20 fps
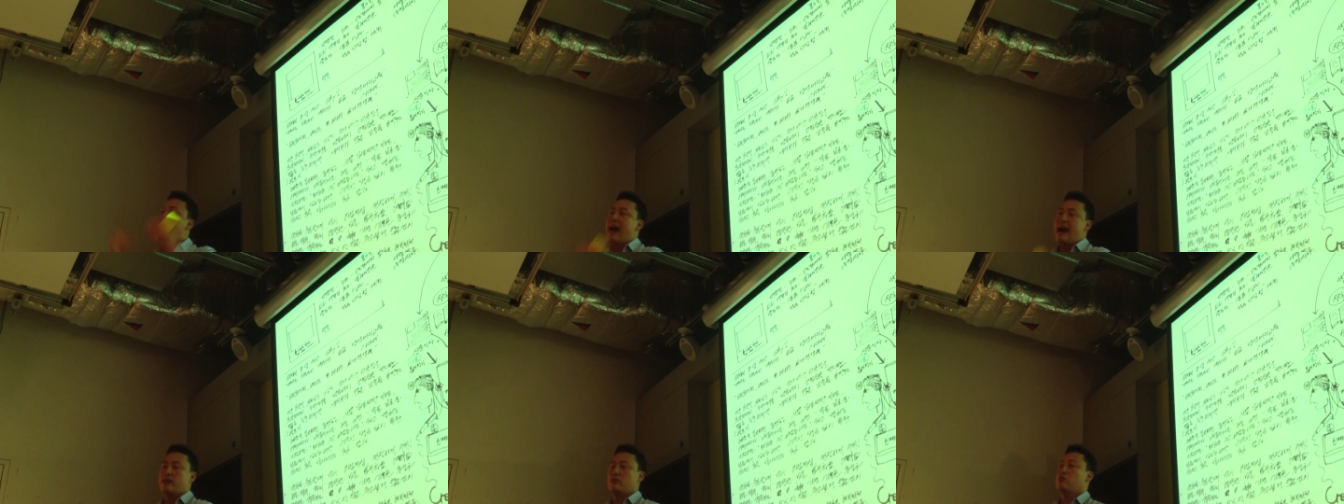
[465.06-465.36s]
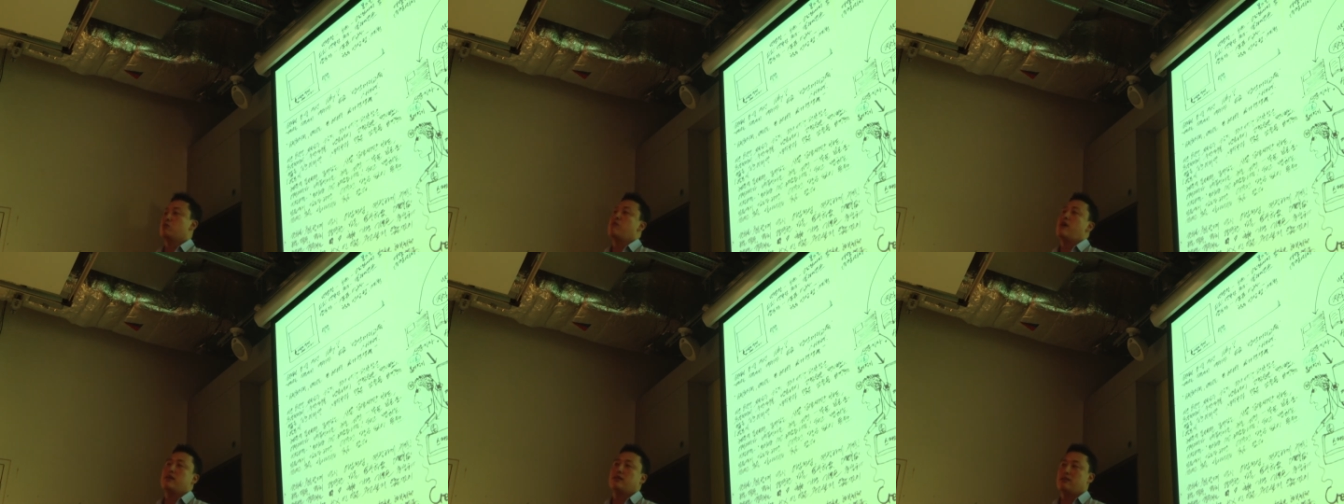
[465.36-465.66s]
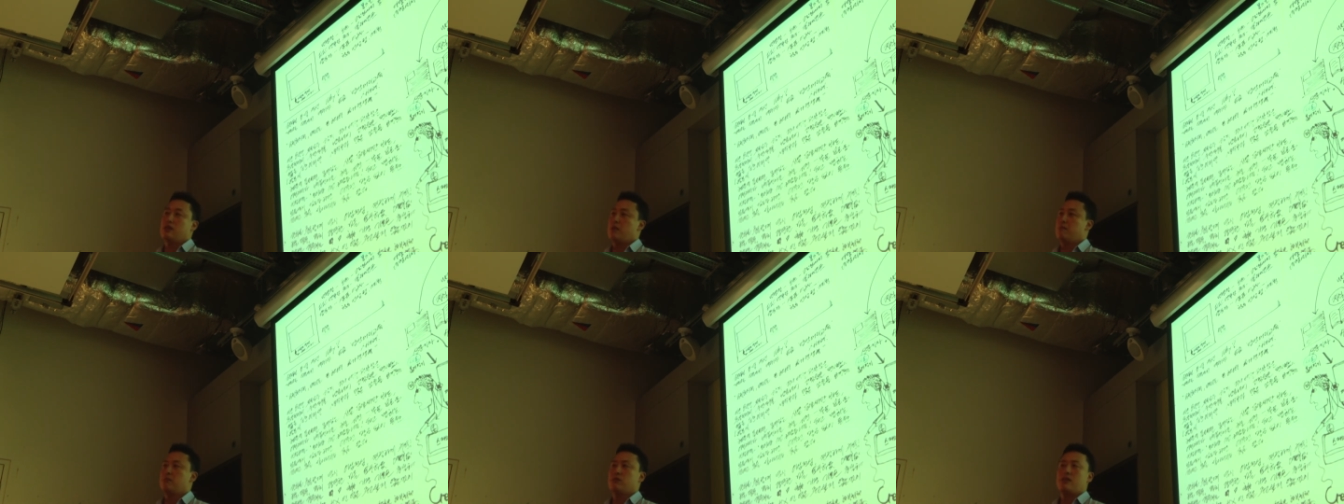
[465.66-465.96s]
I have to write
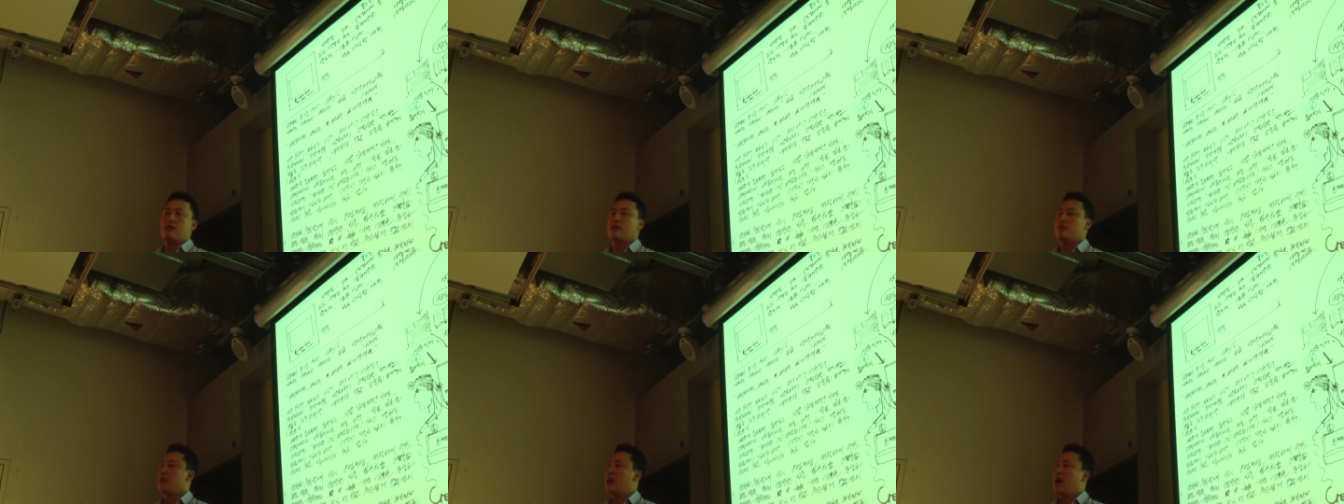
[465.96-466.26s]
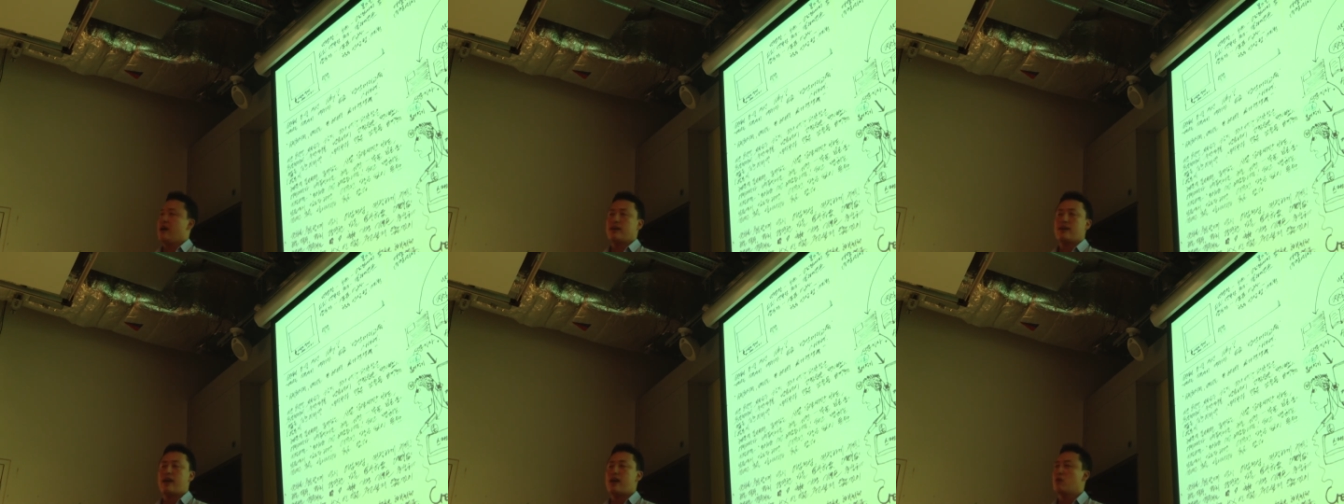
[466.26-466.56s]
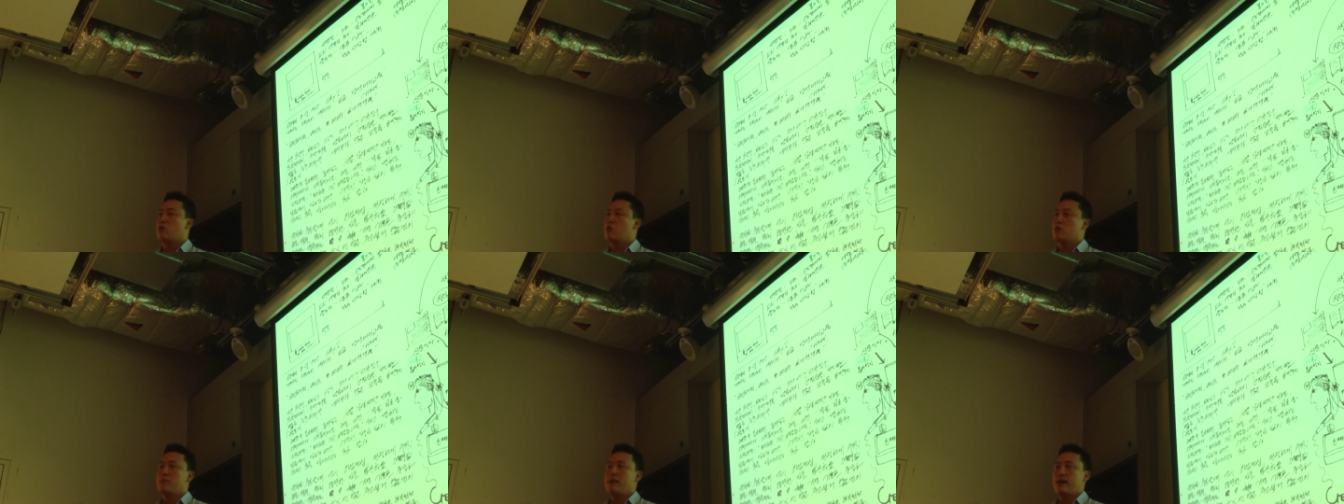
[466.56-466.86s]
down. Then I can
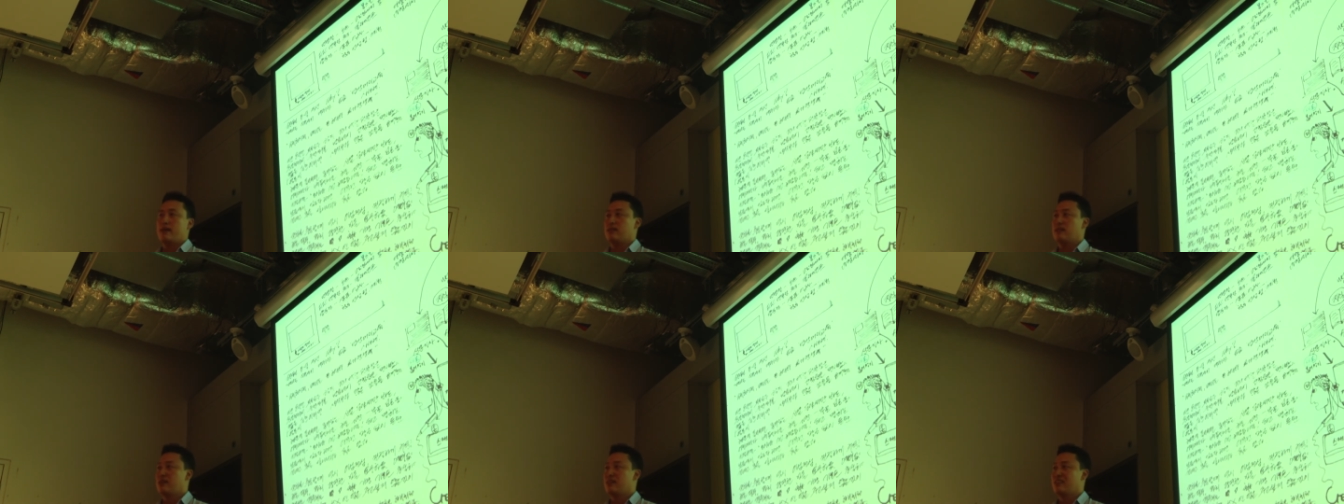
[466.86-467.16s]
not go to bed.